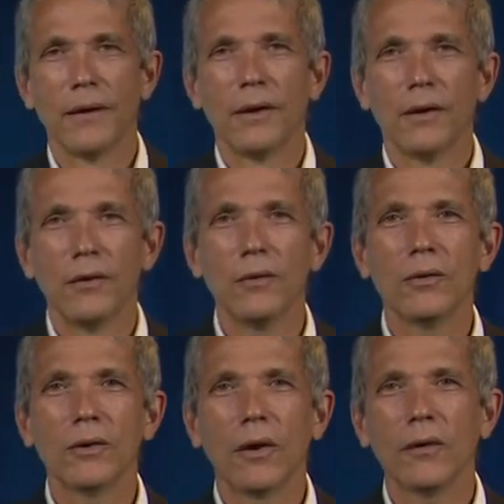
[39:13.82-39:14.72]
You
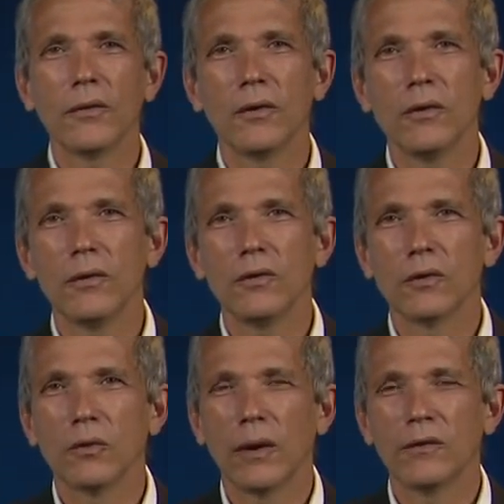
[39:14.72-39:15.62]
could also use your
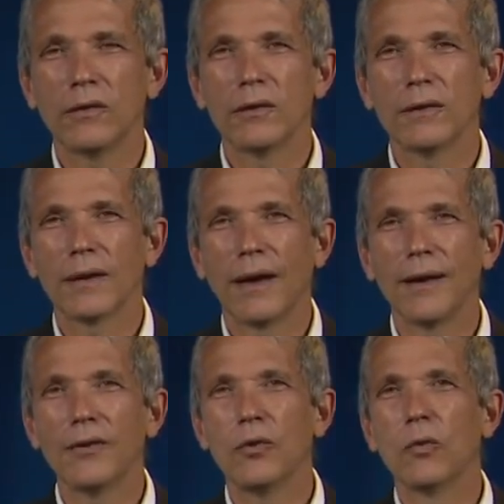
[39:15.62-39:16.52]
question to tie
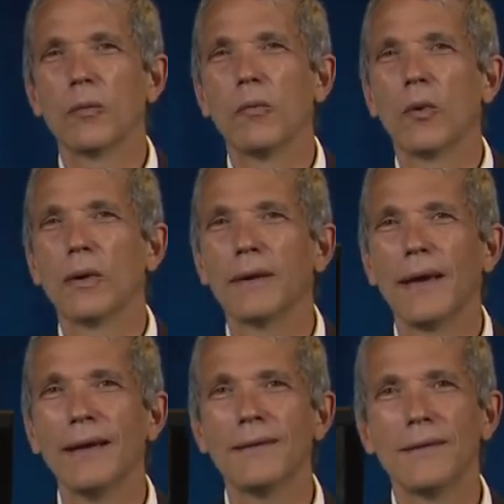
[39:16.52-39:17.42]
two or more
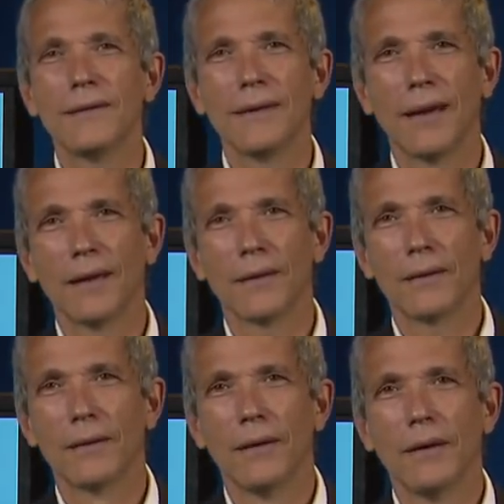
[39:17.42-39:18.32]
cases together.
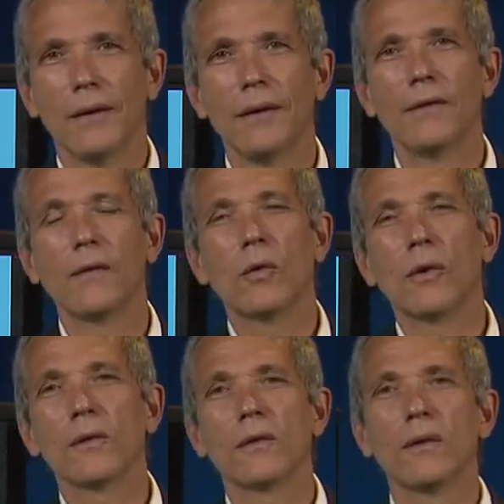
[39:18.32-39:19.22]
Is the
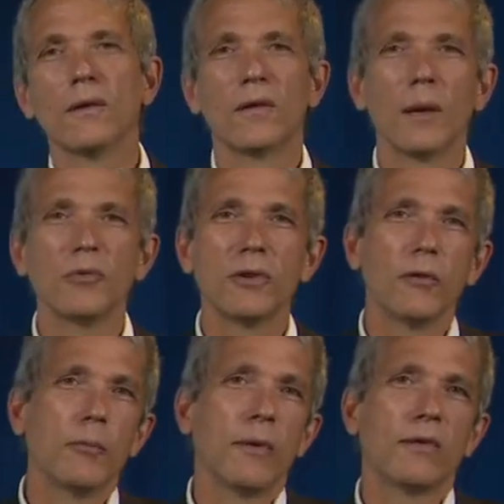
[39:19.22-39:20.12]
court's conception
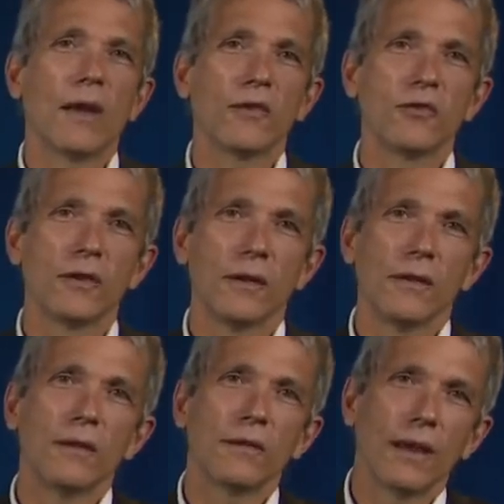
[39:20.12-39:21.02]
of possession in
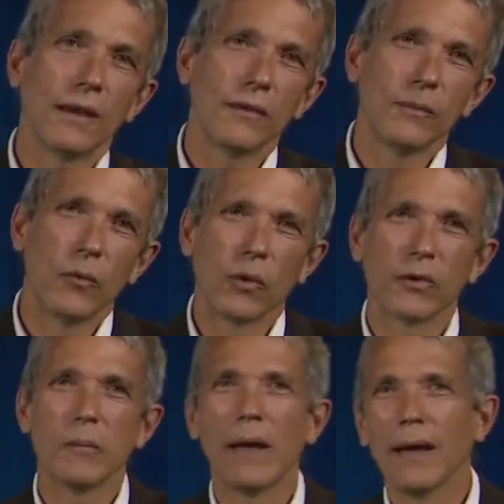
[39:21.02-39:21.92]
this case more
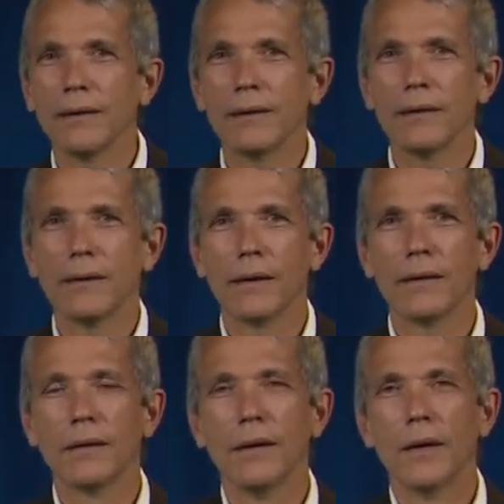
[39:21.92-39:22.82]
demanding
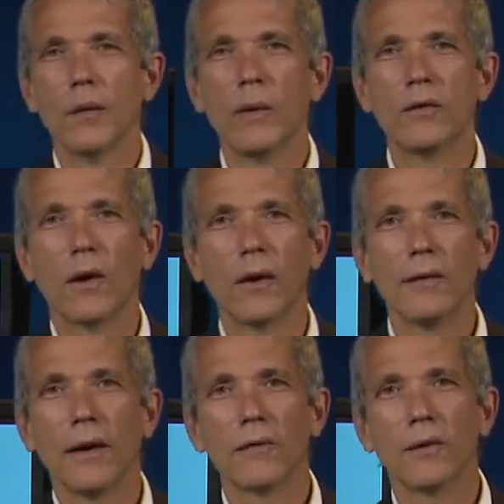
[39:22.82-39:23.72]
than we saw
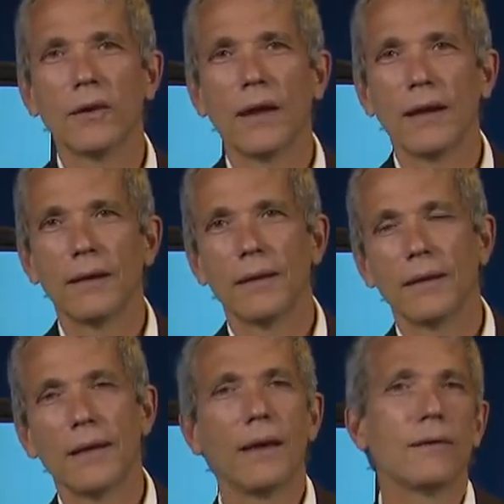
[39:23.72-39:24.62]
yesterday in the
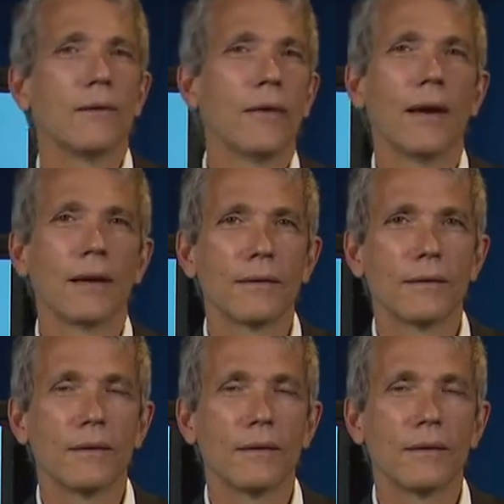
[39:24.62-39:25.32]
case of X?